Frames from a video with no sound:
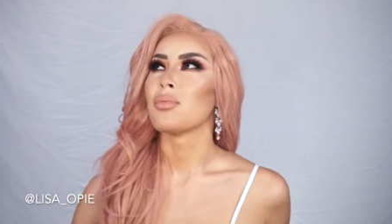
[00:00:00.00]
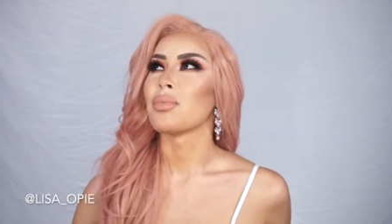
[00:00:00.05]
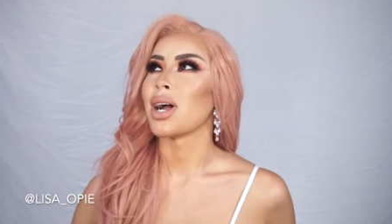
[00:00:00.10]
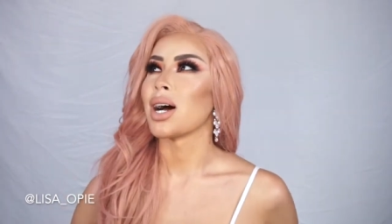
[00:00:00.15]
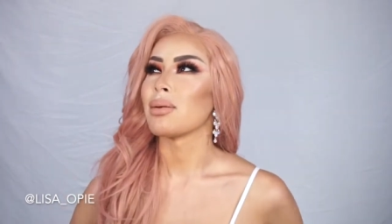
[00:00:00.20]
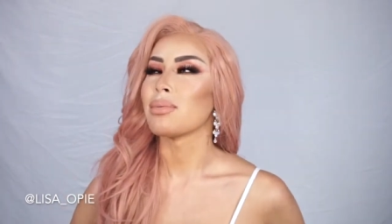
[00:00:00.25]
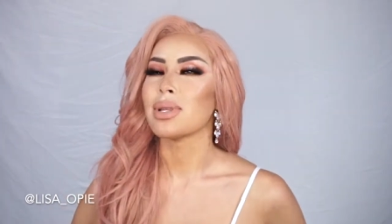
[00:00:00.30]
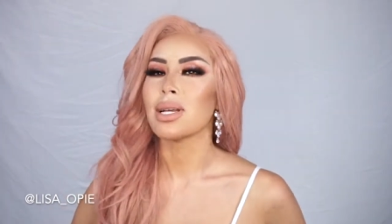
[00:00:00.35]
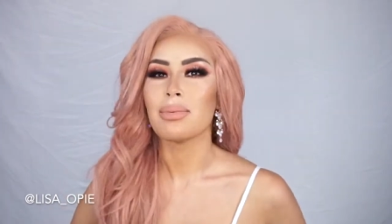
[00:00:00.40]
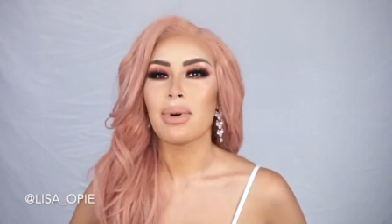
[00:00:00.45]

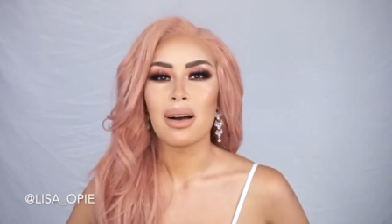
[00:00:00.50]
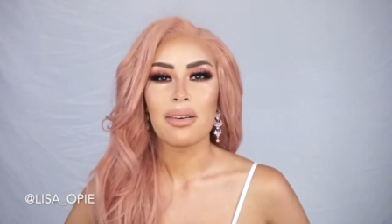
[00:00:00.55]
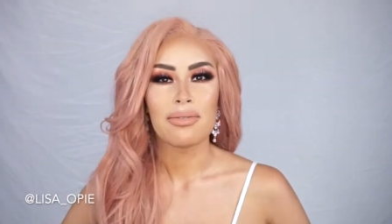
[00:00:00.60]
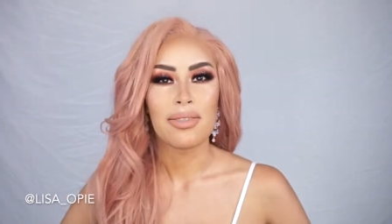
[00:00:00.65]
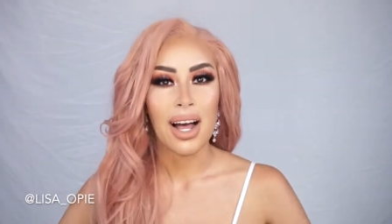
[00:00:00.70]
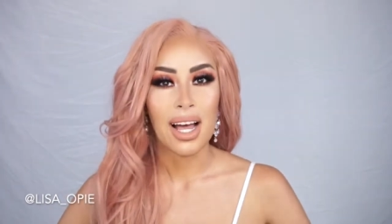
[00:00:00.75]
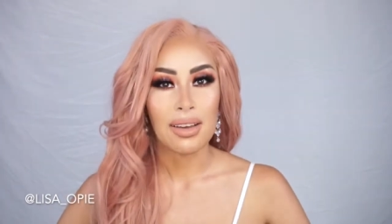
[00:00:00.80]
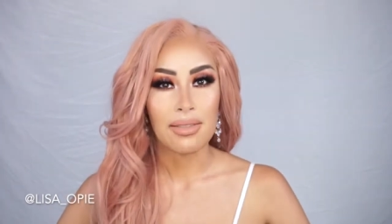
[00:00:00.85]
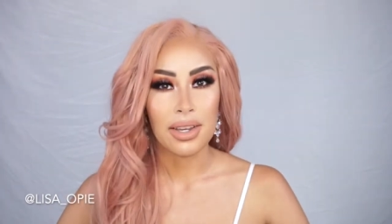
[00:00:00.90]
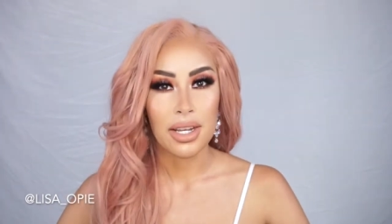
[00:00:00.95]
probably about
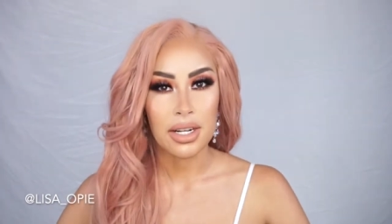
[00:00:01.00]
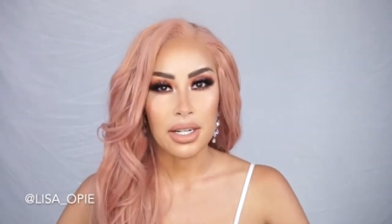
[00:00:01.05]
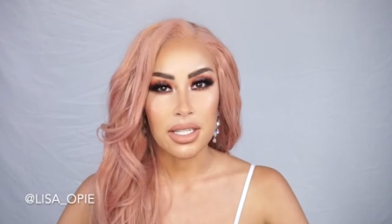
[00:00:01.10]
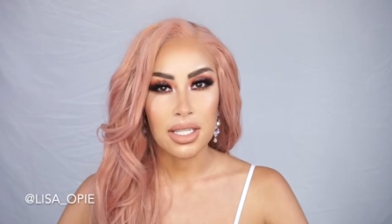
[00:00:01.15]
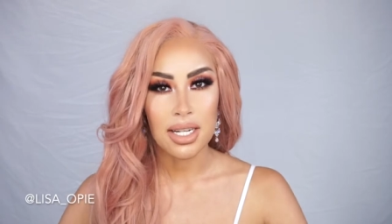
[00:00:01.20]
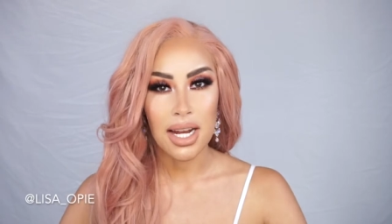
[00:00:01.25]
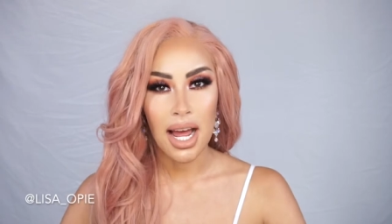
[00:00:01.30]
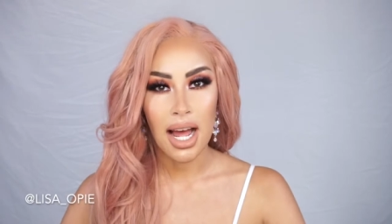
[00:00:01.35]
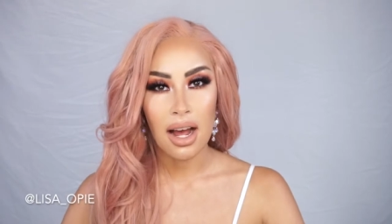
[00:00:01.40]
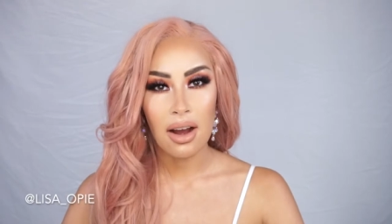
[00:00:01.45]
five
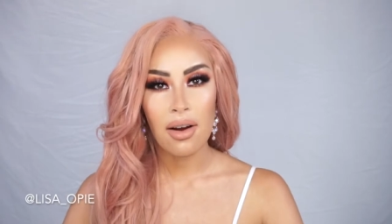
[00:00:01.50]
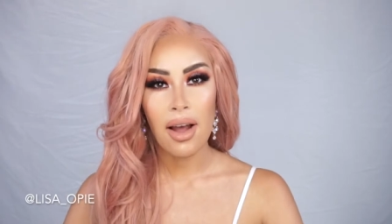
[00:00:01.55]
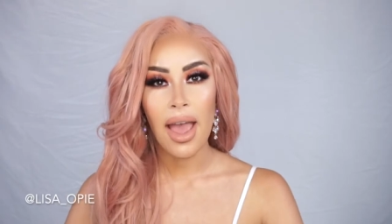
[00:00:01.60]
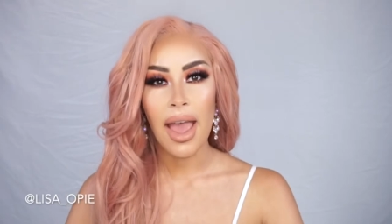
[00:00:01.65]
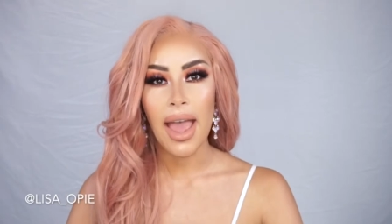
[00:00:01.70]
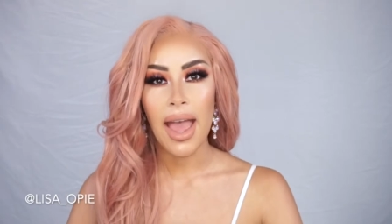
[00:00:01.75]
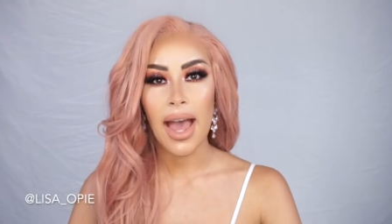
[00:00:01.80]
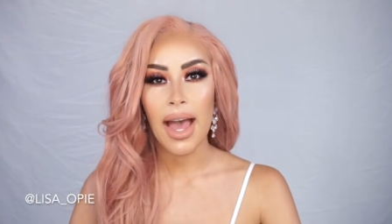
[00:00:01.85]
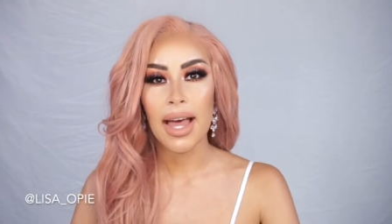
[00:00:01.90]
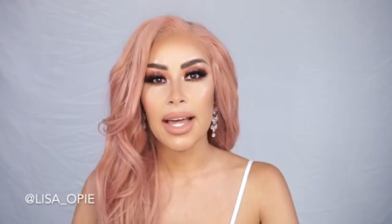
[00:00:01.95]
years now
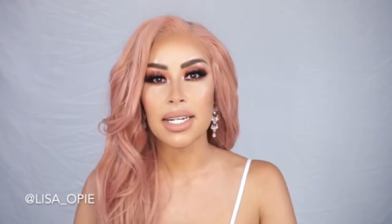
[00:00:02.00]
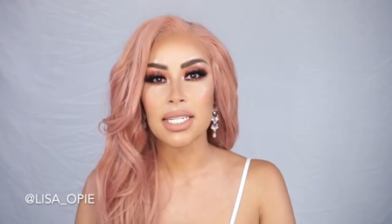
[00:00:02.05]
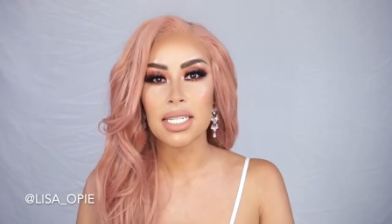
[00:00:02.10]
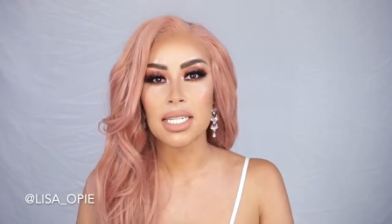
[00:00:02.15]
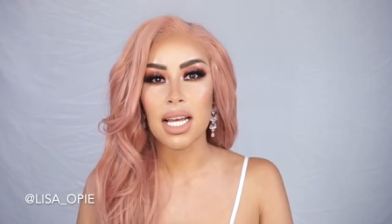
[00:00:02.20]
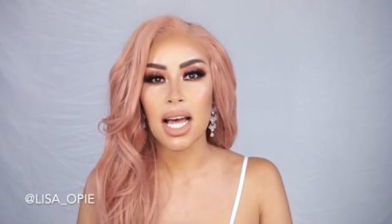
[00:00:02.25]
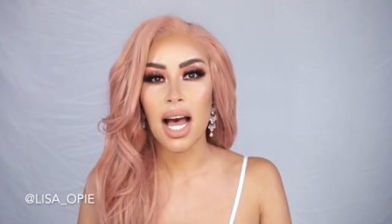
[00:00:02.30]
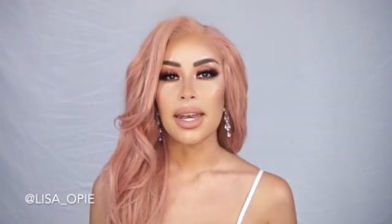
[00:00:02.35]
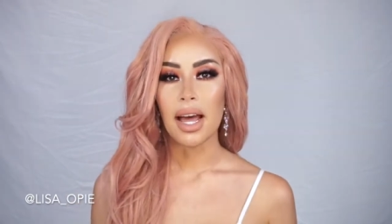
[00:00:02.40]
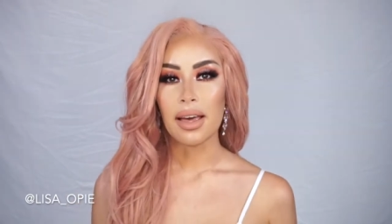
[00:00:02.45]

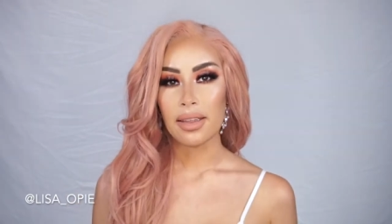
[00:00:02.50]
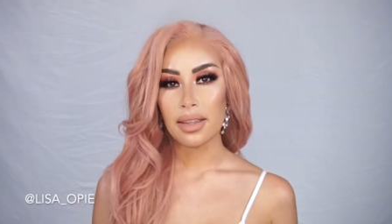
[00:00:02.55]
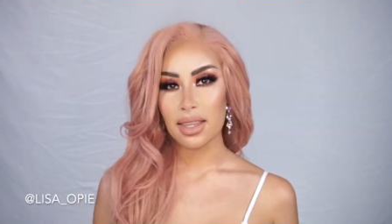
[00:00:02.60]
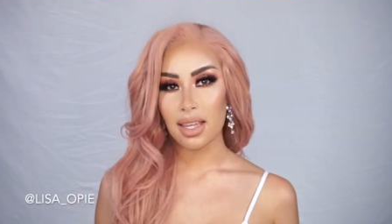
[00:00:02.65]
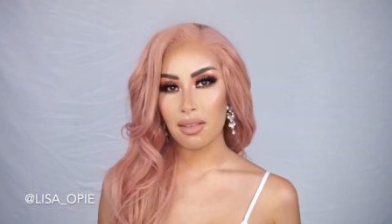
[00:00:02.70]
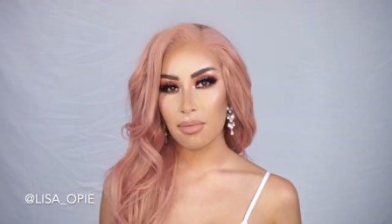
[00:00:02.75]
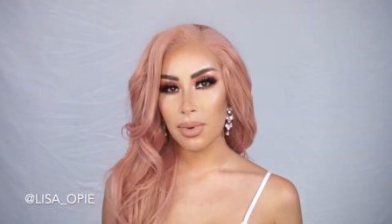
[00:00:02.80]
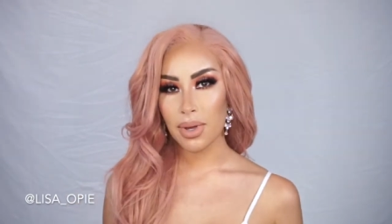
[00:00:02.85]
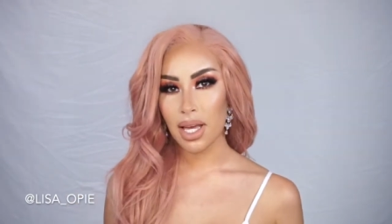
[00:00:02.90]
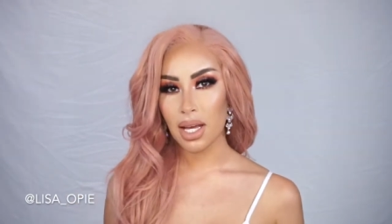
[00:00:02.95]
and now that
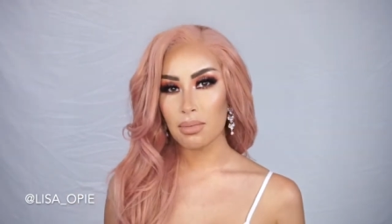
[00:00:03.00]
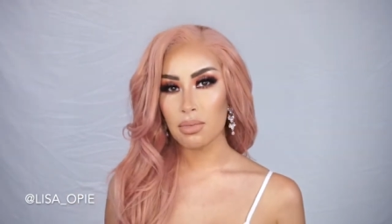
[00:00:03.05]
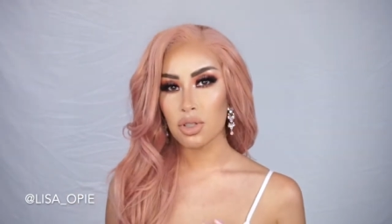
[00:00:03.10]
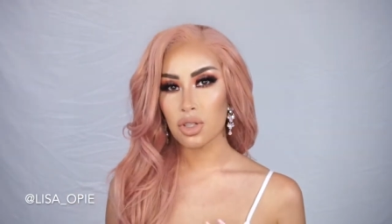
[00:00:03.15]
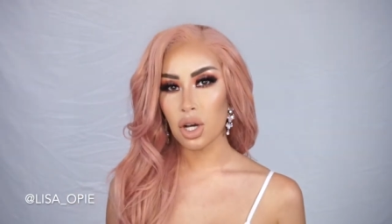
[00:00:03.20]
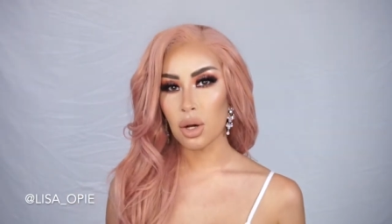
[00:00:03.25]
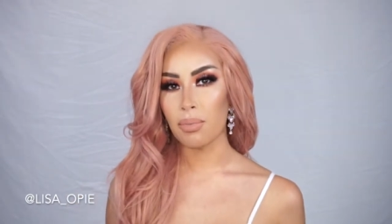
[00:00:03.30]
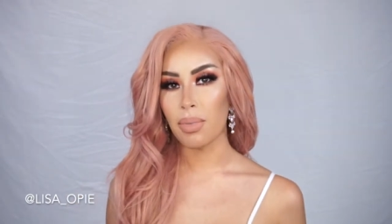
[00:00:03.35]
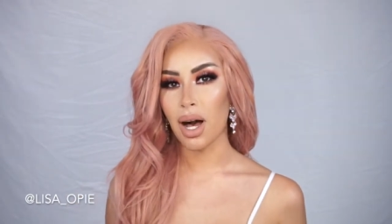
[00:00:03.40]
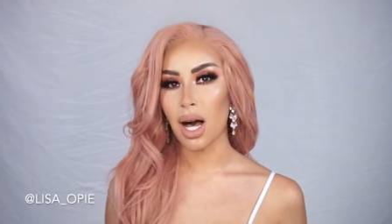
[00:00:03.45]
they've become
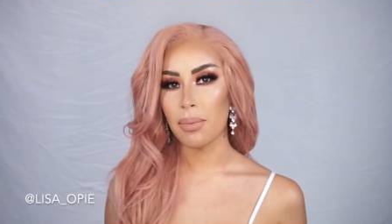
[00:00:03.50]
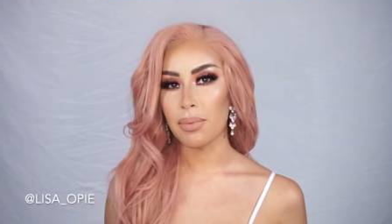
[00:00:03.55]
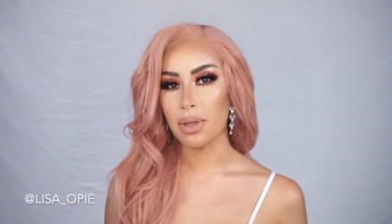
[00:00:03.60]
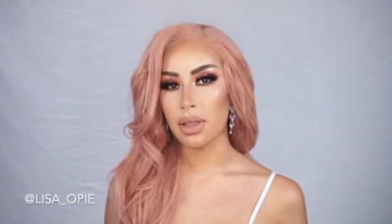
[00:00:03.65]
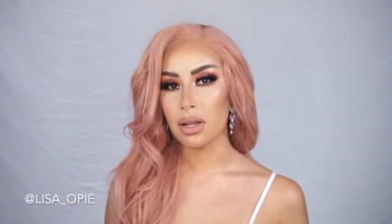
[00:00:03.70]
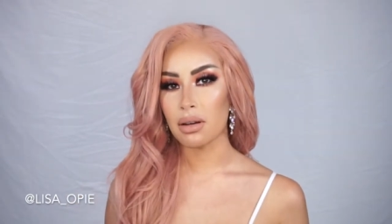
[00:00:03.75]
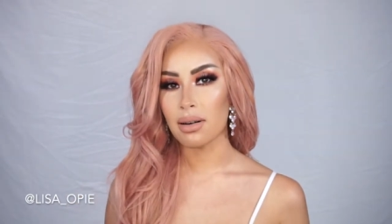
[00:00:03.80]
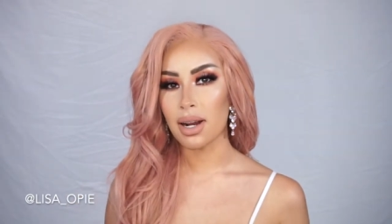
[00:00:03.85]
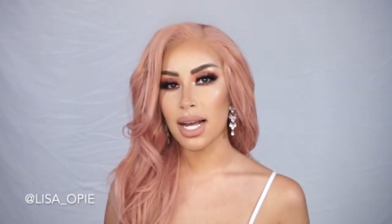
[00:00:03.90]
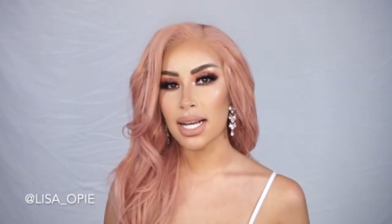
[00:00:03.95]
so
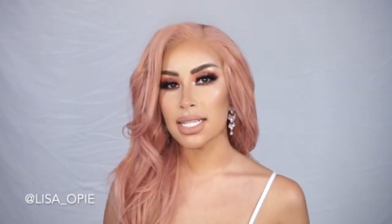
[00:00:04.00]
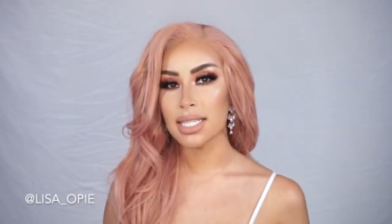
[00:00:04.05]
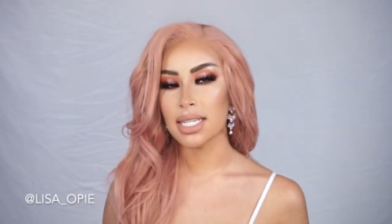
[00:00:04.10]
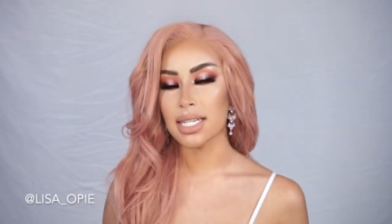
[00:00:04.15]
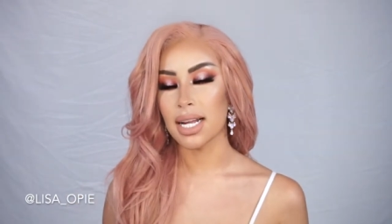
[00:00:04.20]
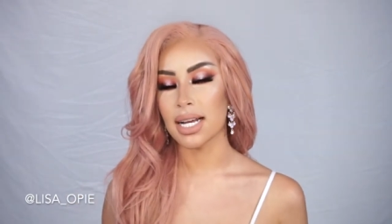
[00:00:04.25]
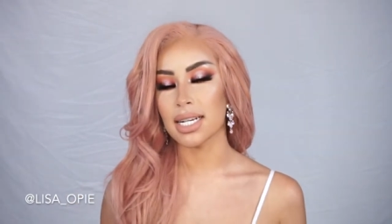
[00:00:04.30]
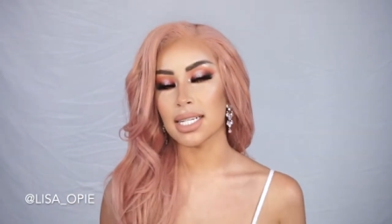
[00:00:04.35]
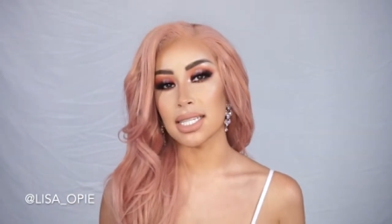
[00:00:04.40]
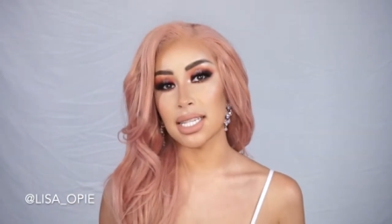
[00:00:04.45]
popularized
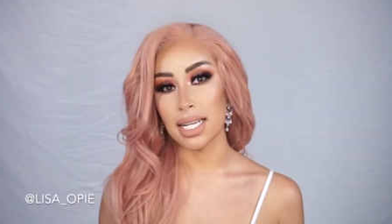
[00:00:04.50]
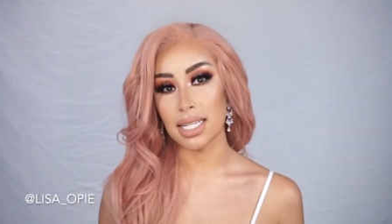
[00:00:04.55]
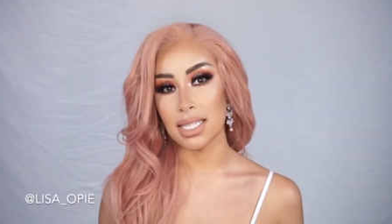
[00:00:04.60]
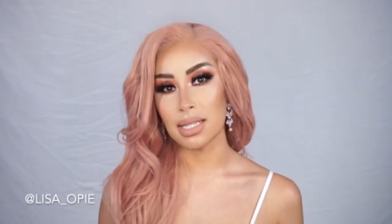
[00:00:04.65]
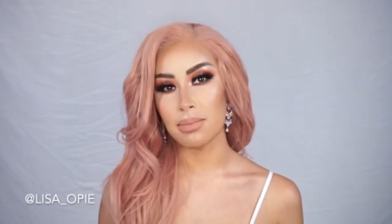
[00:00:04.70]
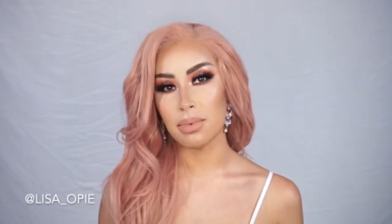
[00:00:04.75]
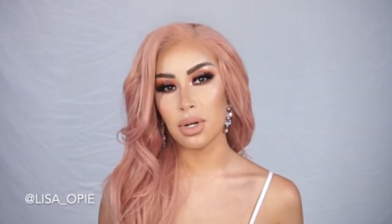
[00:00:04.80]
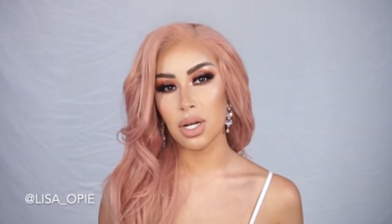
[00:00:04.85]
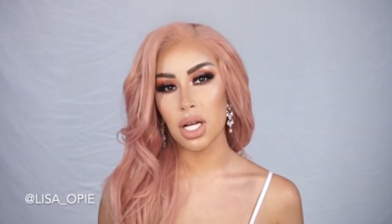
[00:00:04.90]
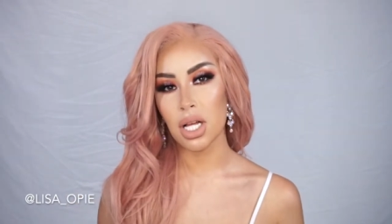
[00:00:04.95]
and
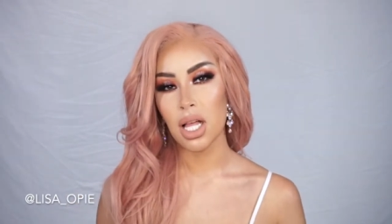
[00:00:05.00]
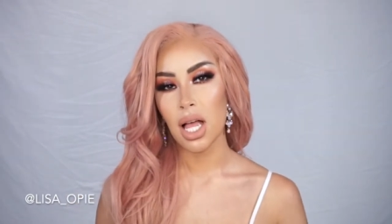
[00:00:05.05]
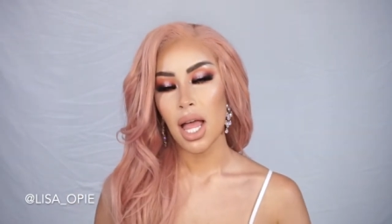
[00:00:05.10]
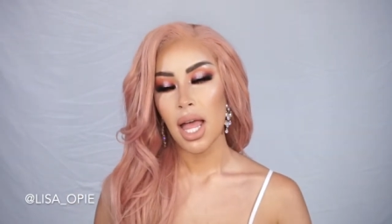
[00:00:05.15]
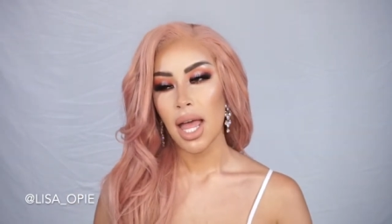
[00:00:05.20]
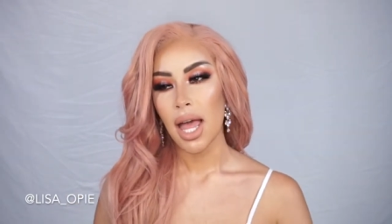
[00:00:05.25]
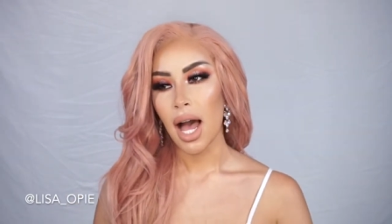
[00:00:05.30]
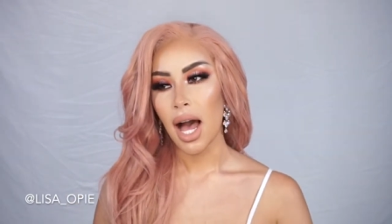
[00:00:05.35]
accessible